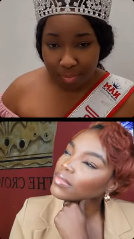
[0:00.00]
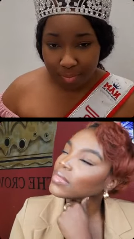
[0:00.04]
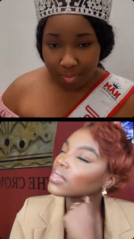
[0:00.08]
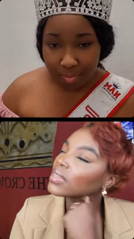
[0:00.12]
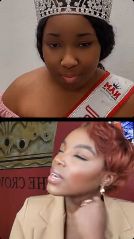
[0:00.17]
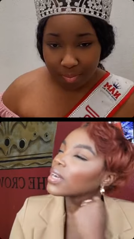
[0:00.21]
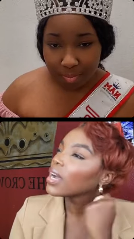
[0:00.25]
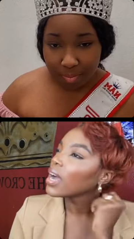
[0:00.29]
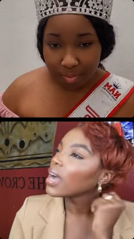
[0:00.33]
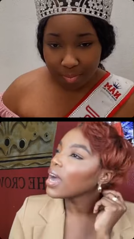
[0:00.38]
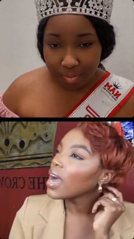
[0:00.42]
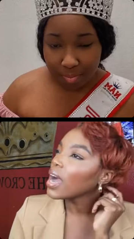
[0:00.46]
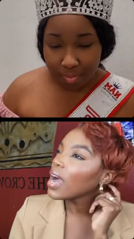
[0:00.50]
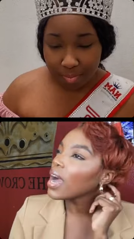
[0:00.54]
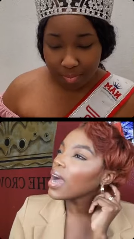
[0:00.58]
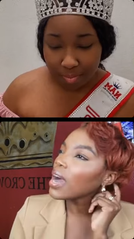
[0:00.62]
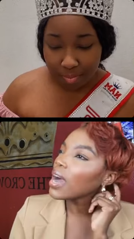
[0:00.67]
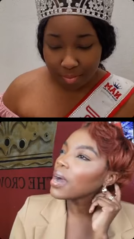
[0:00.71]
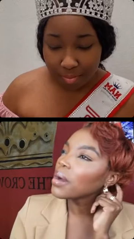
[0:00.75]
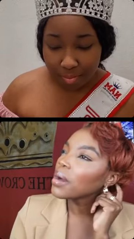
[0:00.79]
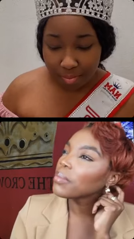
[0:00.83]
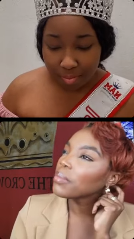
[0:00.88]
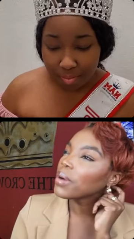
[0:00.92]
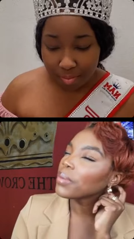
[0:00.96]
Speaker 1: Um, I'm
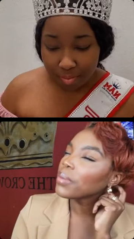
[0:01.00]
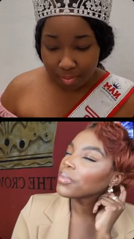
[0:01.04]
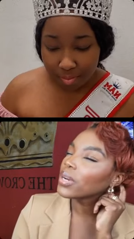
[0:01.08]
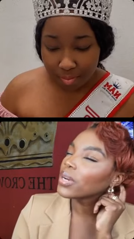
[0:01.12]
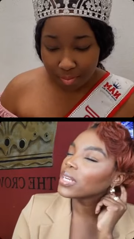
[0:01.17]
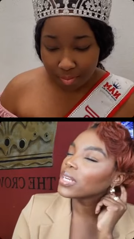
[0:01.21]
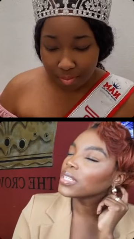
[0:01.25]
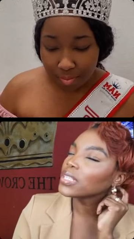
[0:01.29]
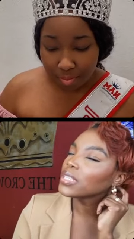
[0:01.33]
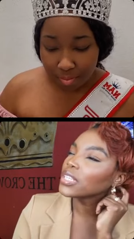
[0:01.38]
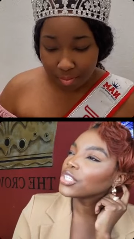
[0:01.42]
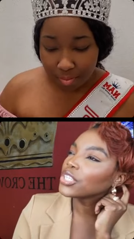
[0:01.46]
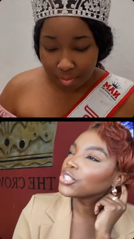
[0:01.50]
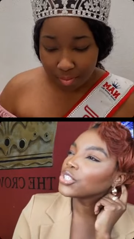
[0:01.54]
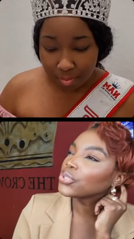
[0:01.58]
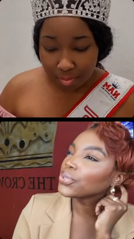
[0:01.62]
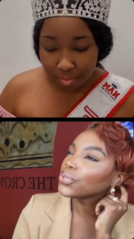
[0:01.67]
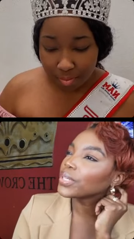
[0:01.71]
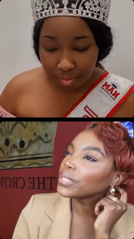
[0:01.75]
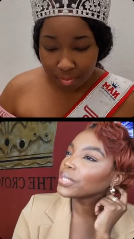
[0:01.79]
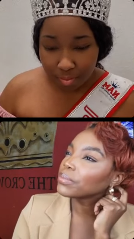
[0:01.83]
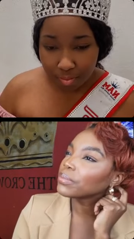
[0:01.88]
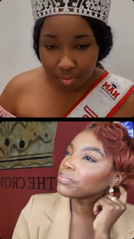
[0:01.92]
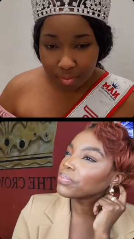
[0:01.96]
going to say
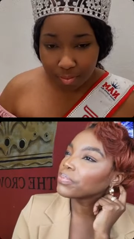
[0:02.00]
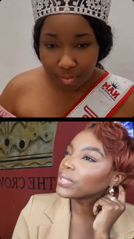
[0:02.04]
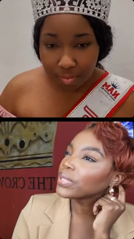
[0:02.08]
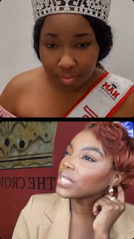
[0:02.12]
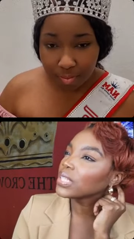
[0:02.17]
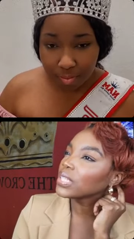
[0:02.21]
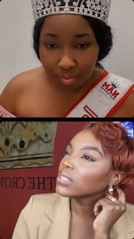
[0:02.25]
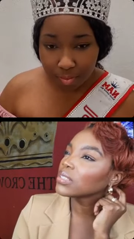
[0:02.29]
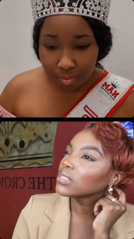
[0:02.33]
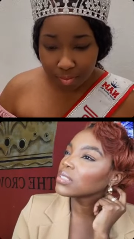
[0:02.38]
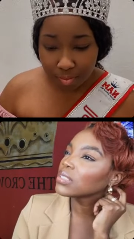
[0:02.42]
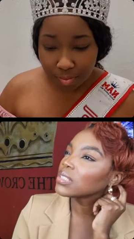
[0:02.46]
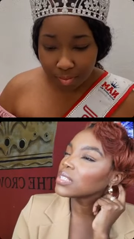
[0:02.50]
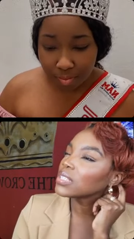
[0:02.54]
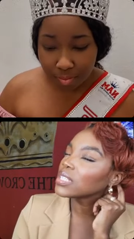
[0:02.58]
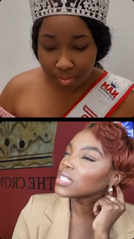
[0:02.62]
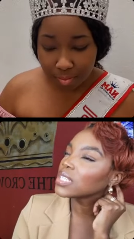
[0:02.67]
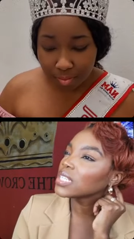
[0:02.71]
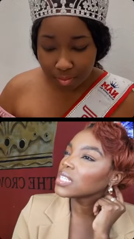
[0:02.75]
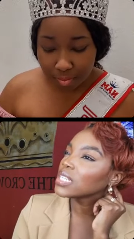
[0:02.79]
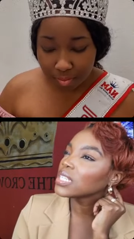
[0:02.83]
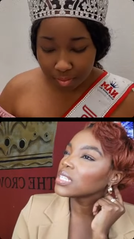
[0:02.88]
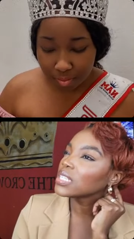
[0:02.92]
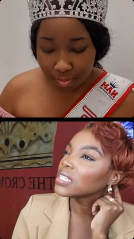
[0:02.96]
Jordan Peele
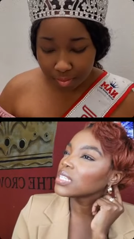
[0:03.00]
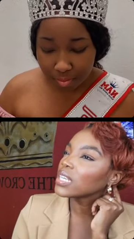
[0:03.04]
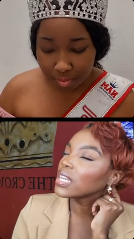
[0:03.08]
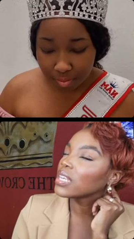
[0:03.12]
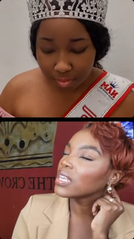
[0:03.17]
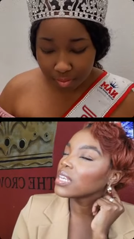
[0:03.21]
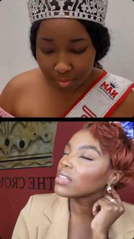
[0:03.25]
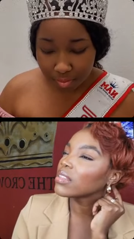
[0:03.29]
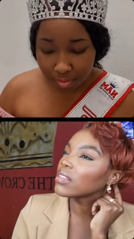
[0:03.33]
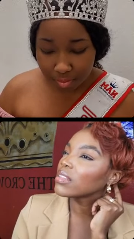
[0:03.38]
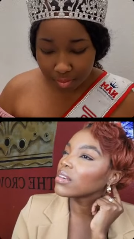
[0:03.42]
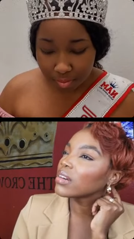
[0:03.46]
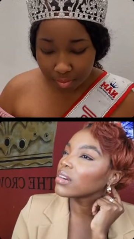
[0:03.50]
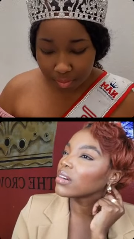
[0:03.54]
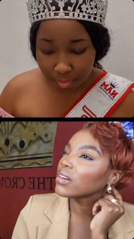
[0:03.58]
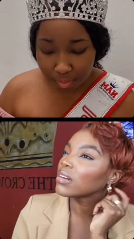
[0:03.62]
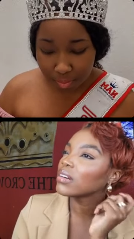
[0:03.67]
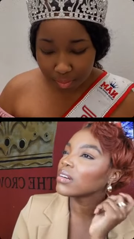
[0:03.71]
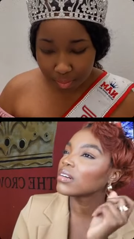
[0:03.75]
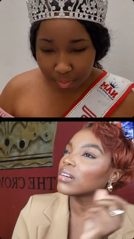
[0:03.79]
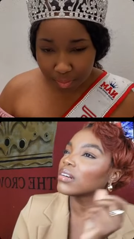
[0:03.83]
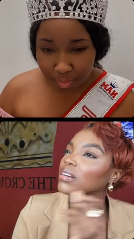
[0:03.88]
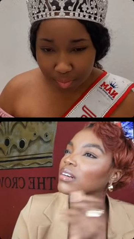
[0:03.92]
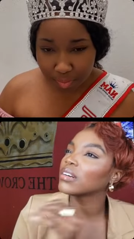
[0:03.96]
since he's in
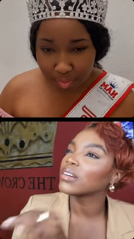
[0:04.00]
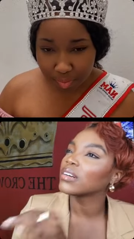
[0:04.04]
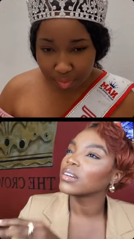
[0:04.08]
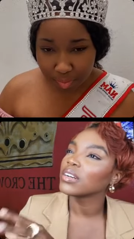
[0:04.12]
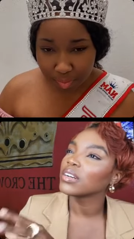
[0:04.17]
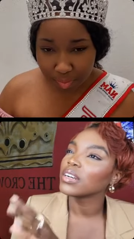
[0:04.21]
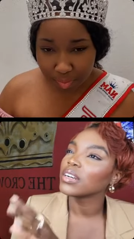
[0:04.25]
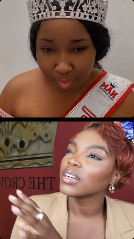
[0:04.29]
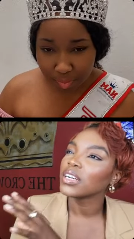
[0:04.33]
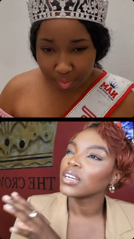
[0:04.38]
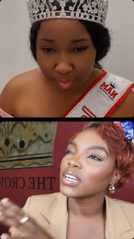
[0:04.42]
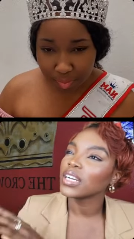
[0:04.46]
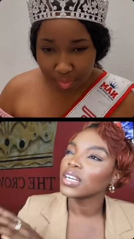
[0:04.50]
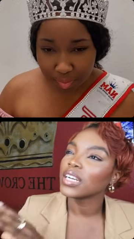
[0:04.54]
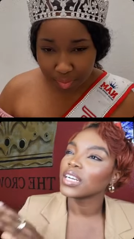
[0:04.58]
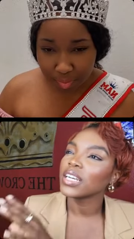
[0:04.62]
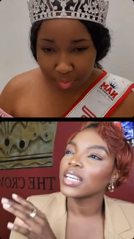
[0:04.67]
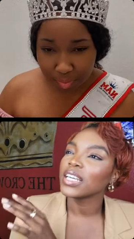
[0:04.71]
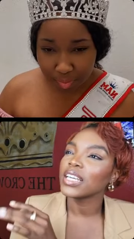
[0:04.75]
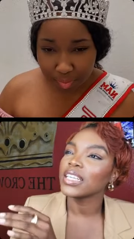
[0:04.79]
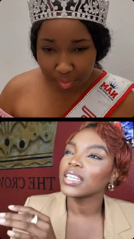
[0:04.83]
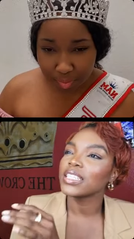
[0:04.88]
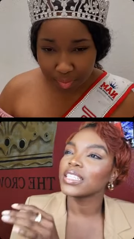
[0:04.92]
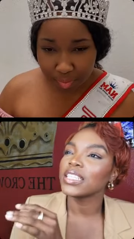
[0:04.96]
the
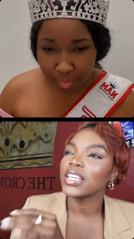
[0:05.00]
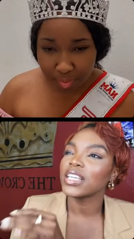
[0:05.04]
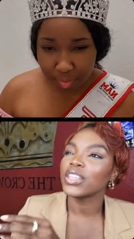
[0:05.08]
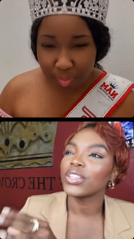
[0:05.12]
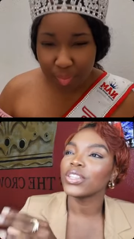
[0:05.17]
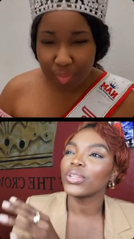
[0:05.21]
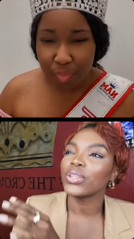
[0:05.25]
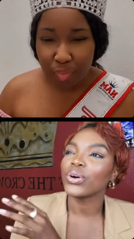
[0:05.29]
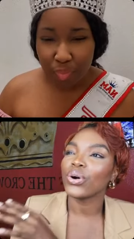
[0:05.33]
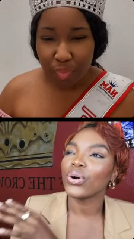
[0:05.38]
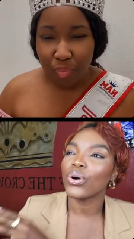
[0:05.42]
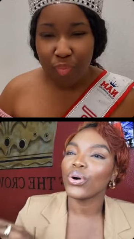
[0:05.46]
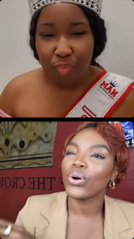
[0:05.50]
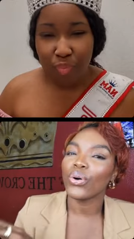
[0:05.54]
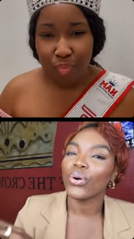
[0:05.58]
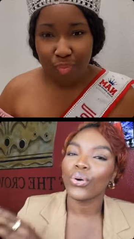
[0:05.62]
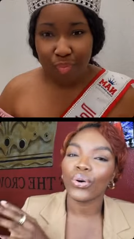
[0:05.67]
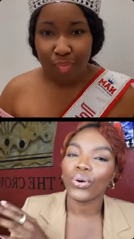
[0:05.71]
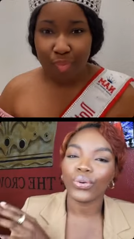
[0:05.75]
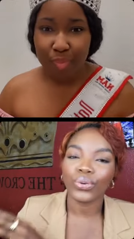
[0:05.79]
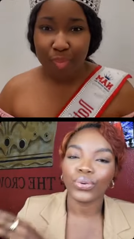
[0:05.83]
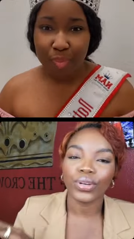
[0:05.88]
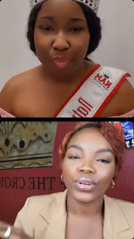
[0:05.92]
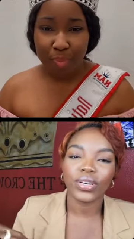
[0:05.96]
he's in the
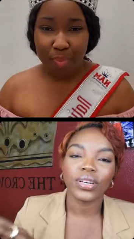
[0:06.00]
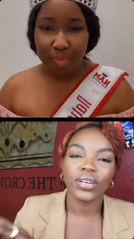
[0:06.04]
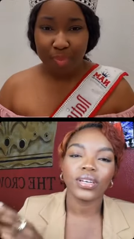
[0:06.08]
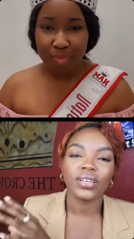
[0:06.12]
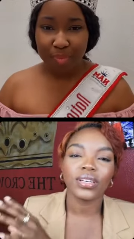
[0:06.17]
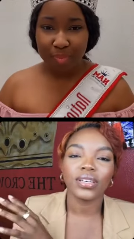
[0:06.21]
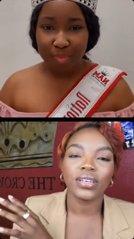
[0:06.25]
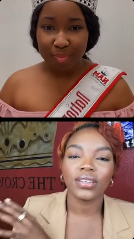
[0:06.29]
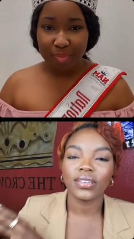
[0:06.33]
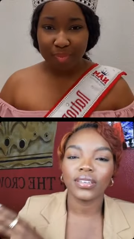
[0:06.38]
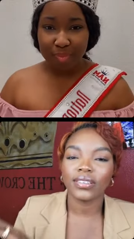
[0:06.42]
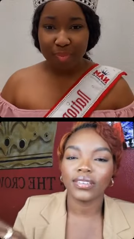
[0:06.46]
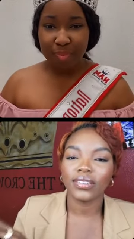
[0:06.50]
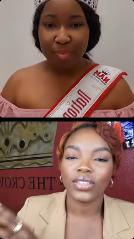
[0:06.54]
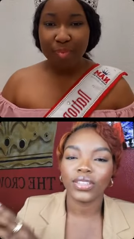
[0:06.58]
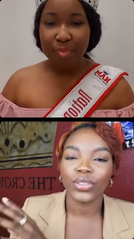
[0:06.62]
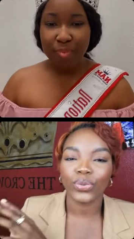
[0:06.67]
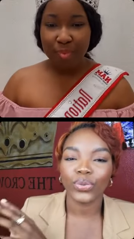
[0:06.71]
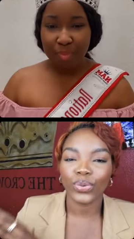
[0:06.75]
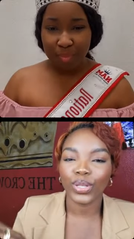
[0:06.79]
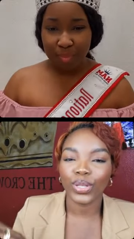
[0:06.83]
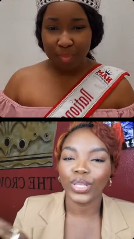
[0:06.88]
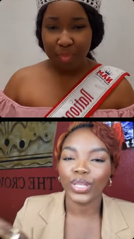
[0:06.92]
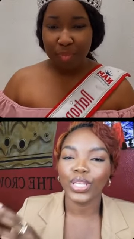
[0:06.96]
horror
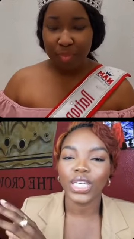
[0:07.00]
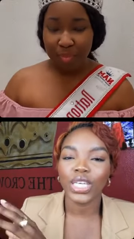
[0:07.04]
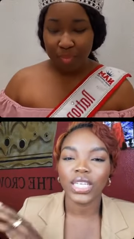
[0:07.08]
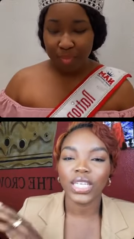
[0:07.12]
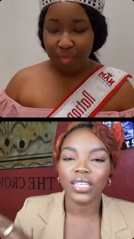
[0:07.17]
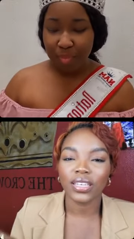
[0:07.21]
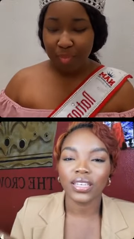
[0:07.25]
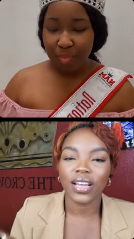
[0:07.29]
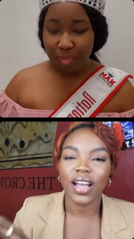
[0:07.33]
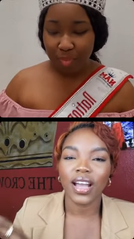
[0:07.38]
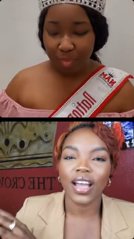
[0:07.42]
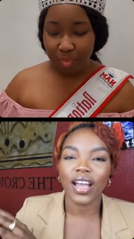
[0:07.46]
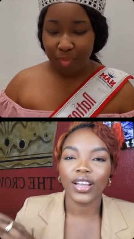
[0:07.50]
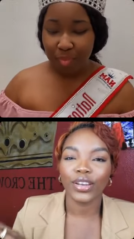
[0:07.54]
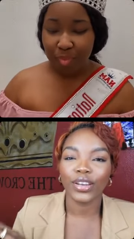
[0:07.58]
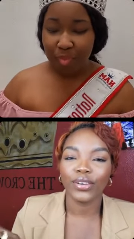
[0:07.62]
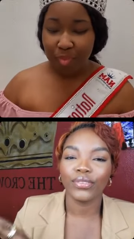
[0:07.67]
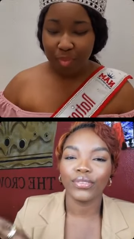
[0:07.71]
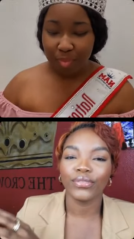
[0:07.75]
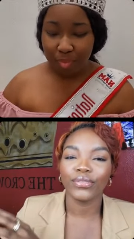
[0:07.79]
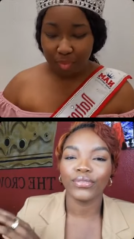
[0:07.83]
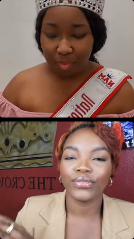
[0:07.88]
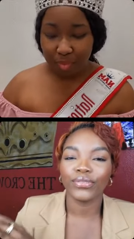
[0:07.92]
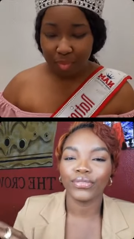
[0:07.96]
mm-hmm. thriller kind
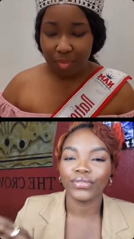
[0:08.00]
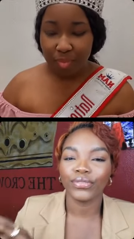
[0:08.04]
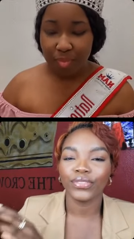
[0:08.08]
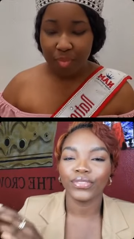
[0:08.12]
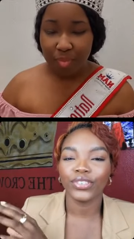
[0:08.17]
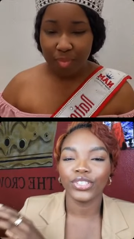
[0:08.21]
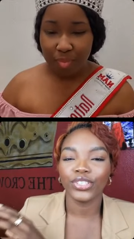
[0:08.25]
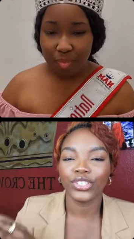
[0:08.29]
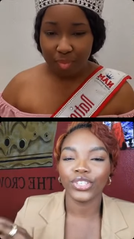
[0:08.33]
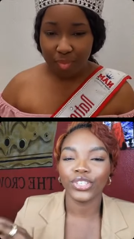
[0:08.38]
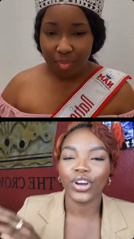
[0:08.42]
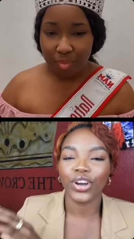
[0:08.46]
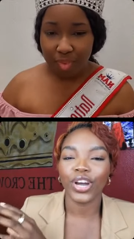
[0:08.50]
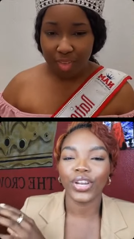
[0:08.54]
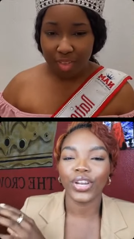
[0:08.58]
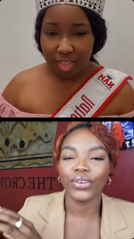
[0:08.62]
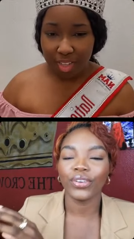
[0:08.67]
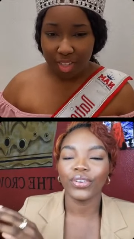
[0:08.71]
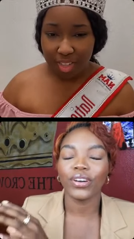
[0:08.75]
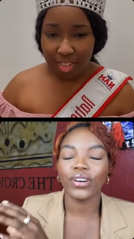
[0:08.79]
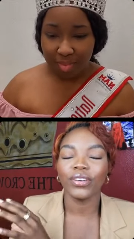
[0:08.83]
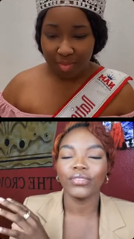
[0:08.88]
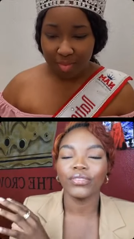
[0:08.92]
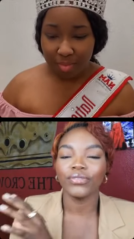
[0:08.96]
of
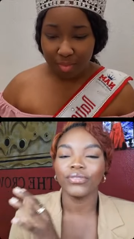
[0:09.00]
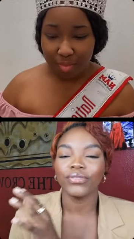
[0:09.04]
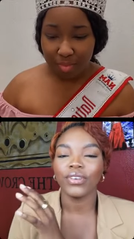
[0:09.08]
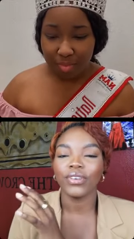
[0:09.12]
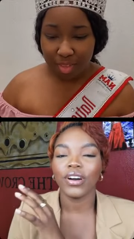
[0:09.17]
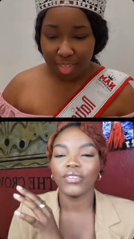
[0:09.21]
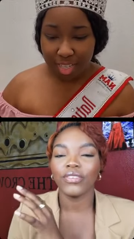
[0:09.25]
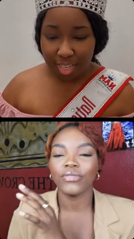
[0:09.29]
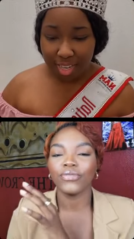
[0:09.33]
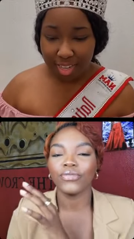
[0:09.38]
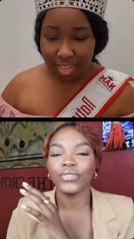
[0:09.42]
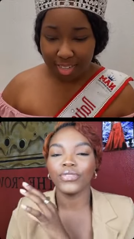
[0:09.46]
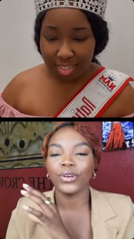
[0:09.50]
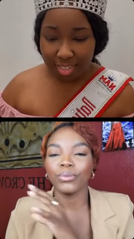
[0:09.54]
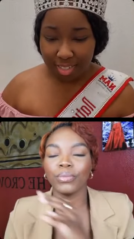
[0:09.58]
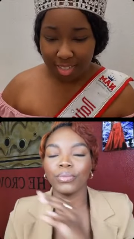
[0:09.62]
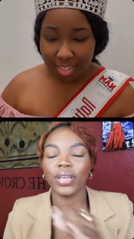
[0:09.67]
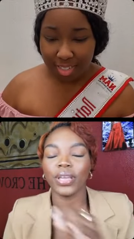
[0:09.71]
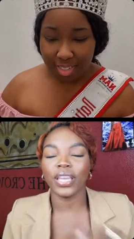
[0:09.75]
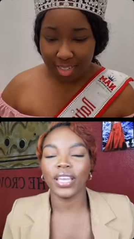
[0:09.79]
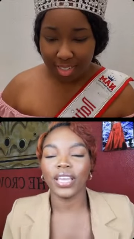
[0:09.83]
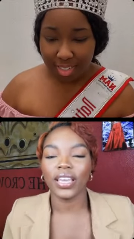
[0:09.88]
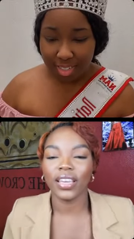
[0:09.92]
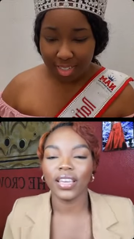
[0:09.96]
genre of, yes. of
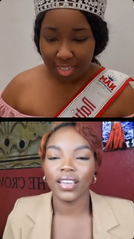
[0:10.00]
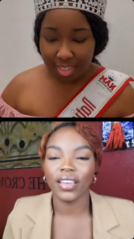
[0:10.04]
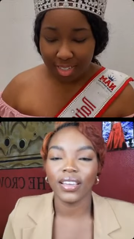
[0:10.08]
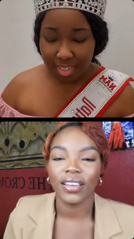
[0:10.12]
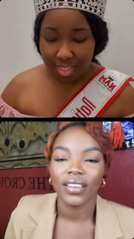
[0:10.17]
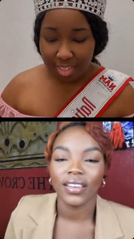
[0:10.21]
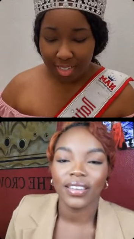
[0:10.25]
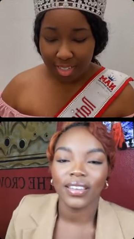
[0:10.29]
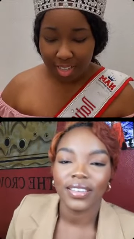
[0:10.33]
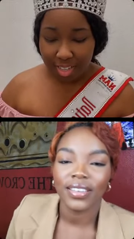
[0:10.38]
filmmaking.